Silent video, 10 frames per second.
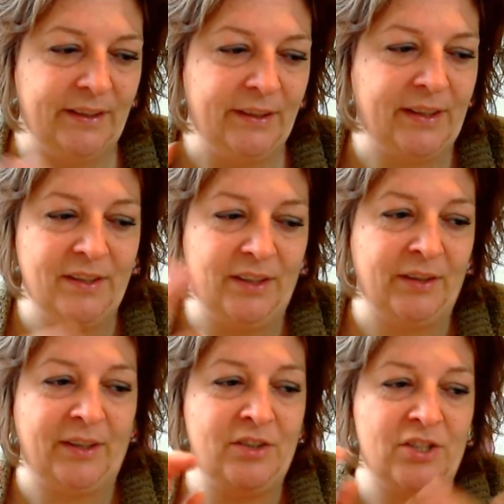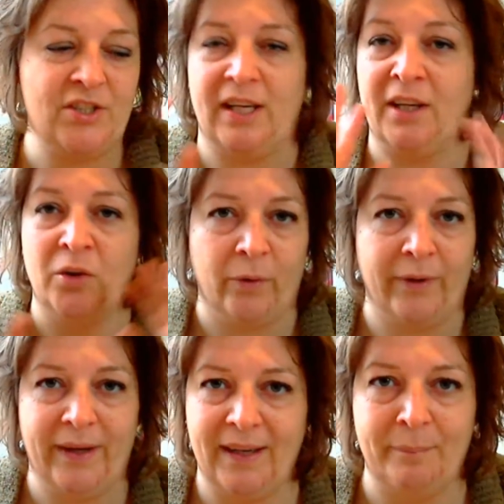can just ignore
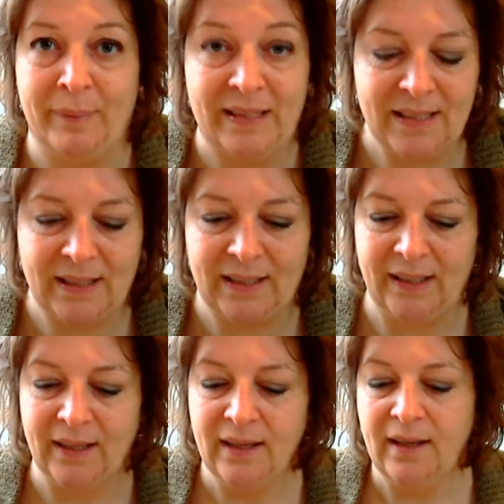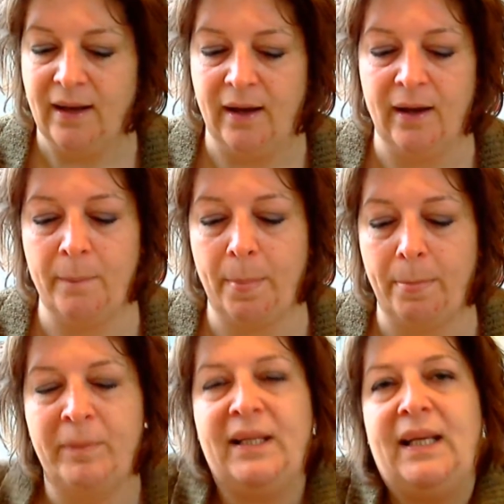it, basically.
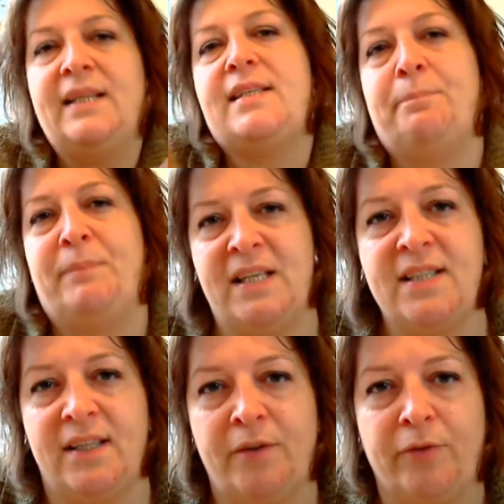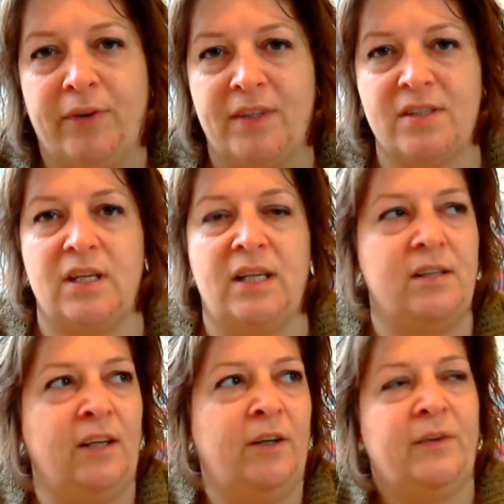But it's a difference.
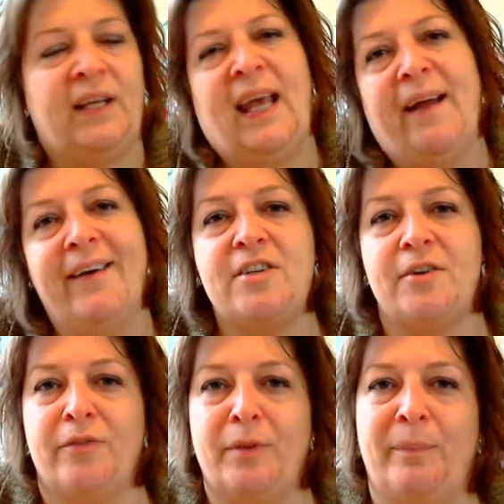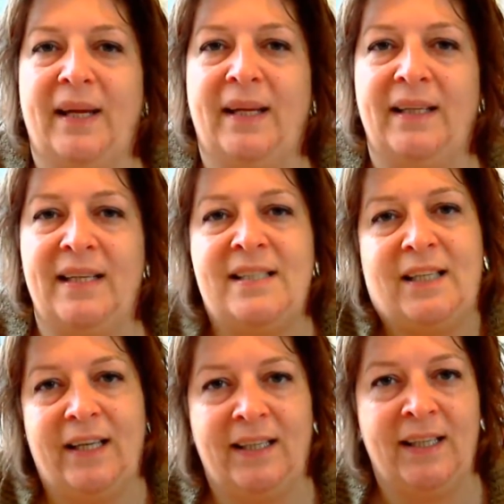The character of the paint is
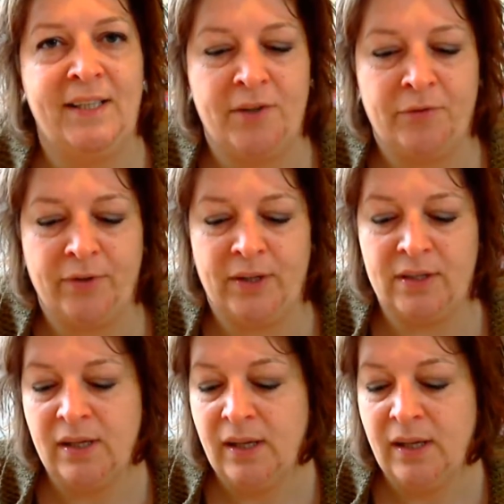slightly different.